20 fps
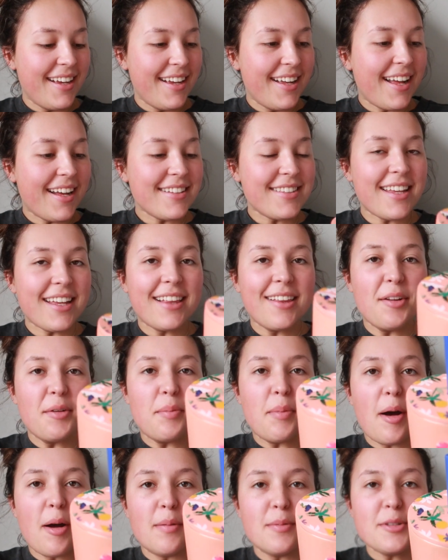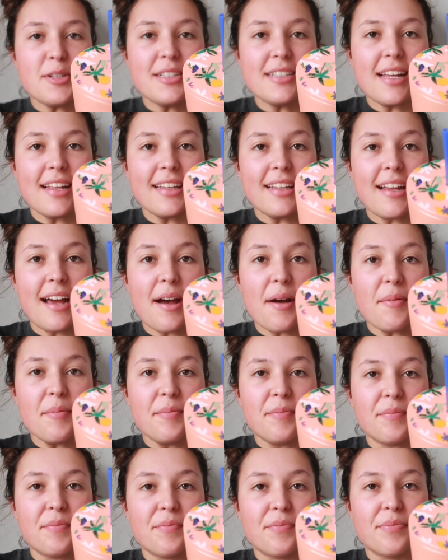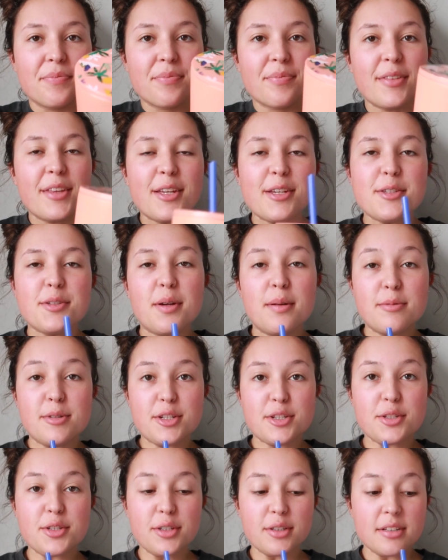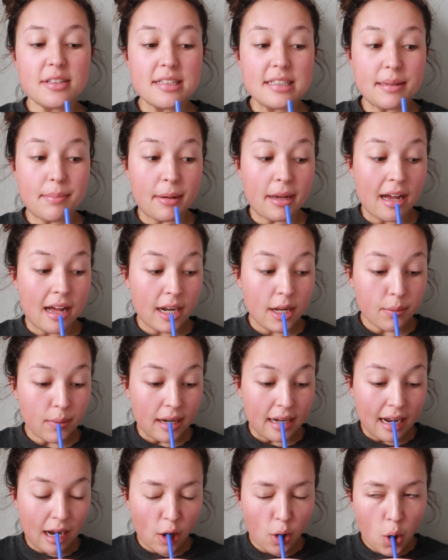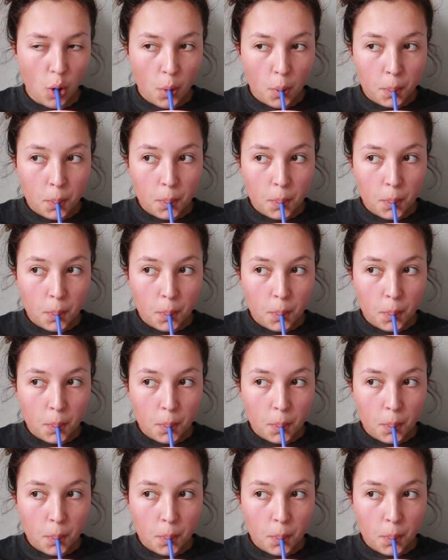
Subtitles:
It has like little palm trees on the top. So I'm just sipping on it right now.